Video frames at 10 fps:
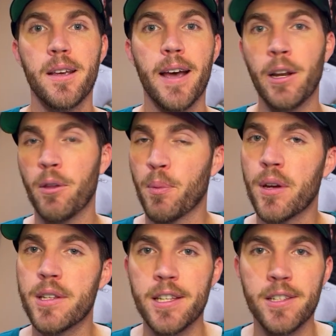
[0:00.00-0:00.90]
I know the
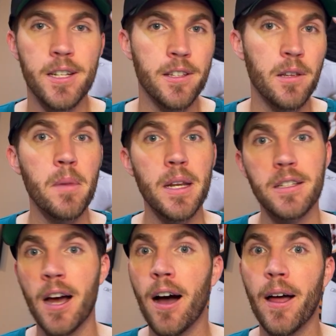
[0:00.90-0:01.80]
preseason doesn't mean a
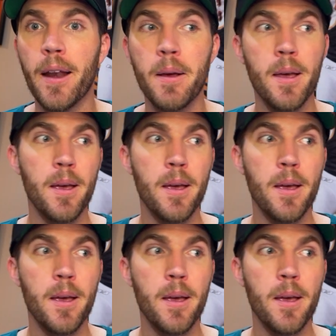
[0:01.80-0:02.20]
ton,